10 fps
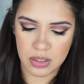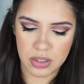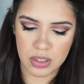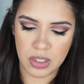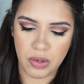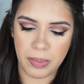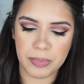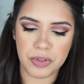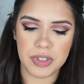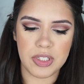So I'm
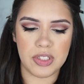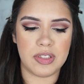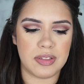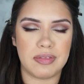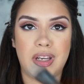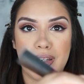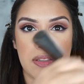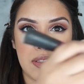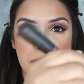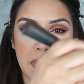going to just
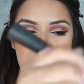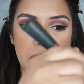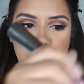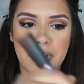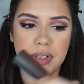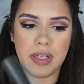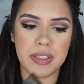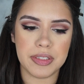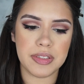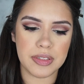honestly mix up all the
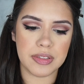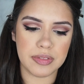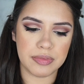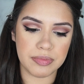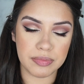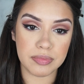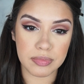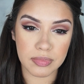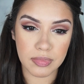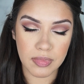colors.
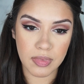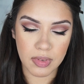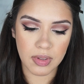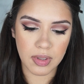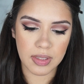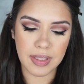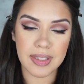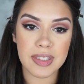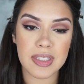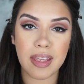And
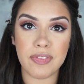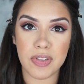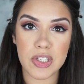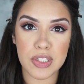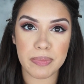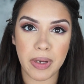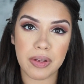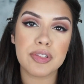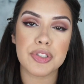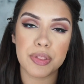this is a finishing
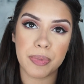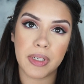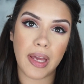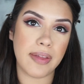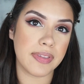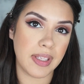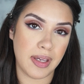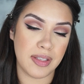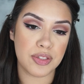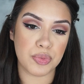powder, so you put it at the
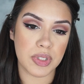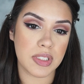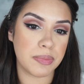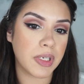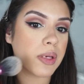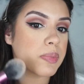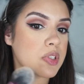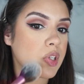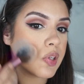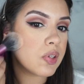end once your makeup's
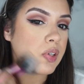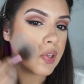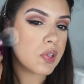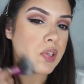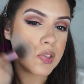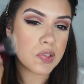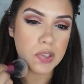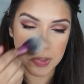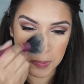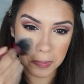done. So you
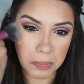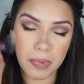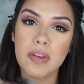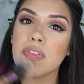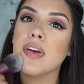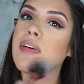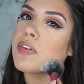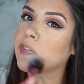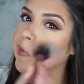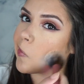just sort of buff it all
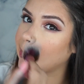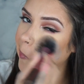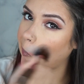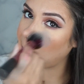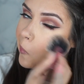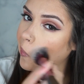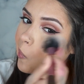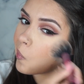over your skin.